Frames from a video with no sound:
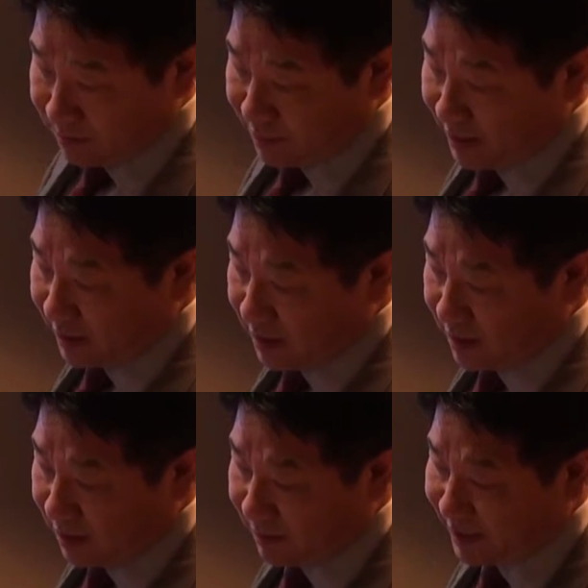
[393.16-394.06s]
by
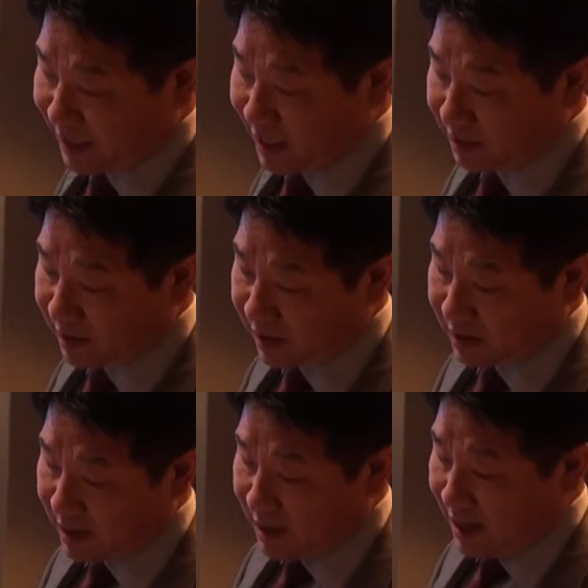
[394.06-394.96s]
some
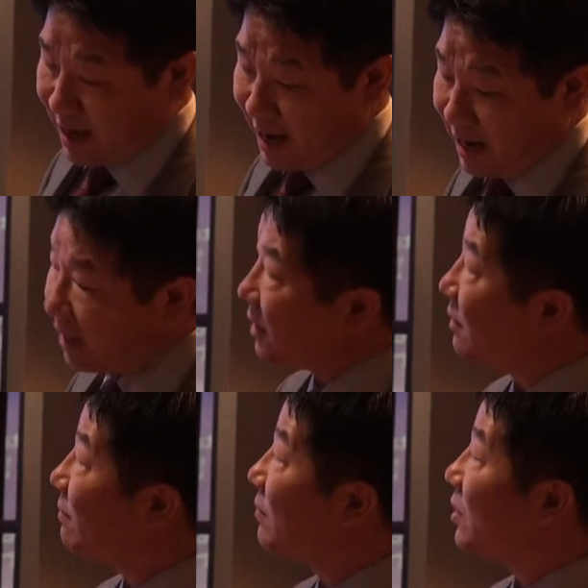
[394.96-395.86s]
scientists,
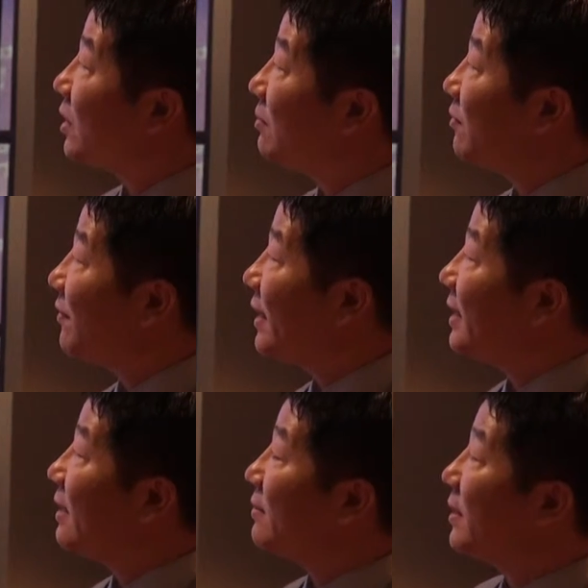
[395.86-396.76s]
and you come to
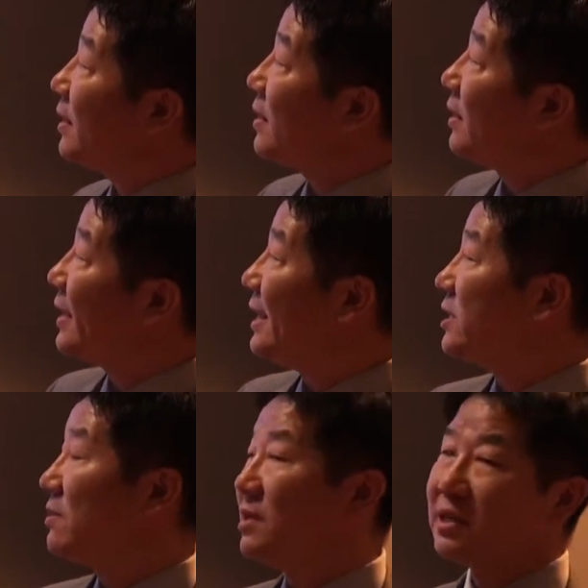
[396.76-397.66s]
find out that a
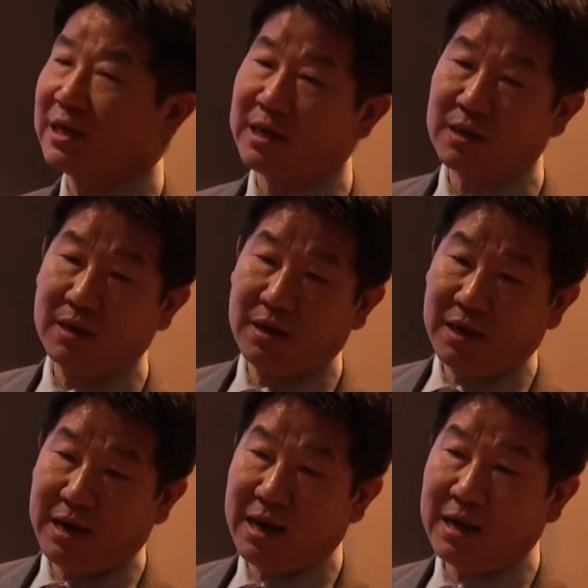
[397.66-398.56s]
calcium intake
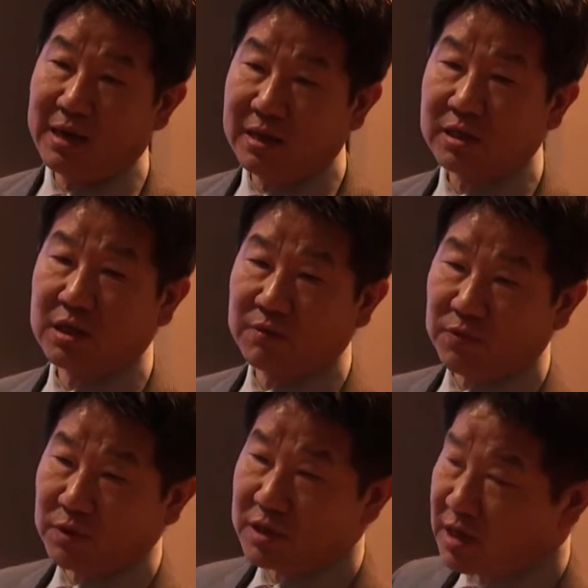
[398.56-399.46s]
is good
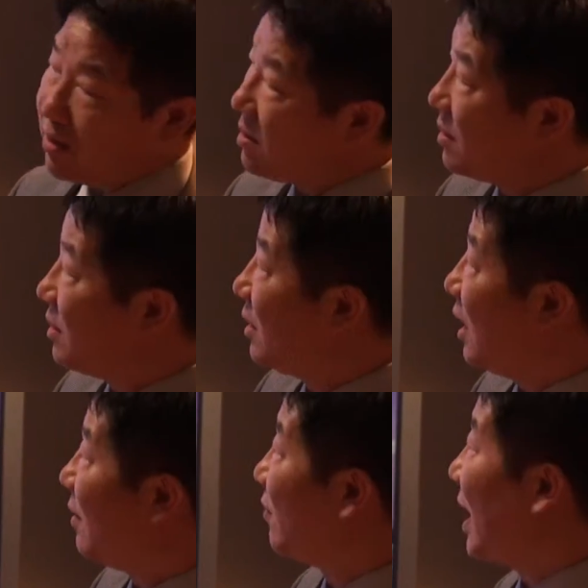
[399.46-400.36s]
for the teeth
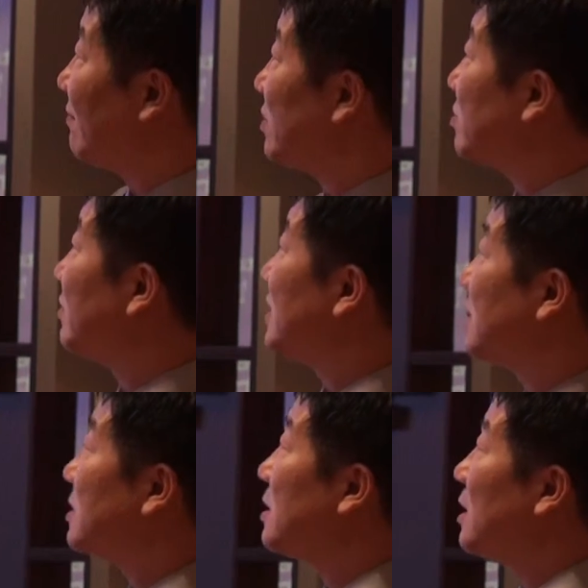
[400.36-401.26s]
for obvious
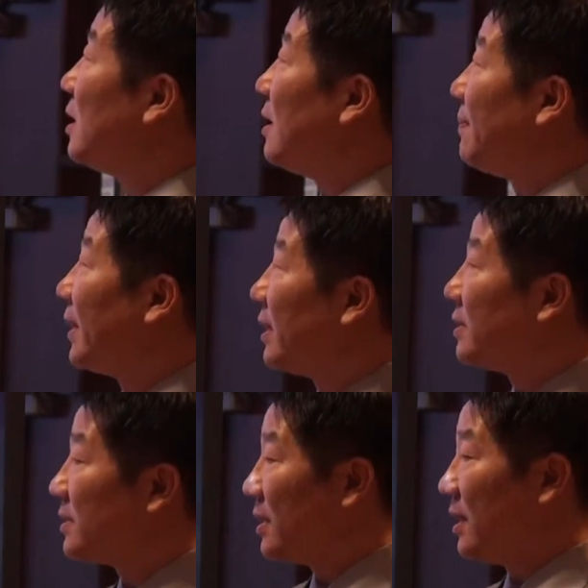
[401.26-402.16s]
reasons,
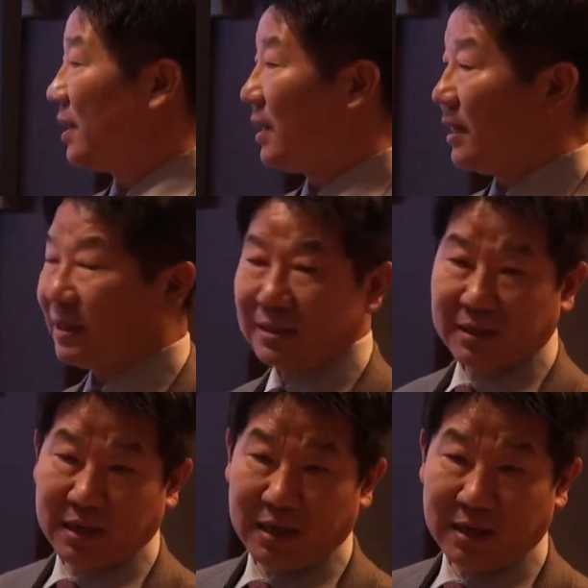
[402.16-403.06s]
because as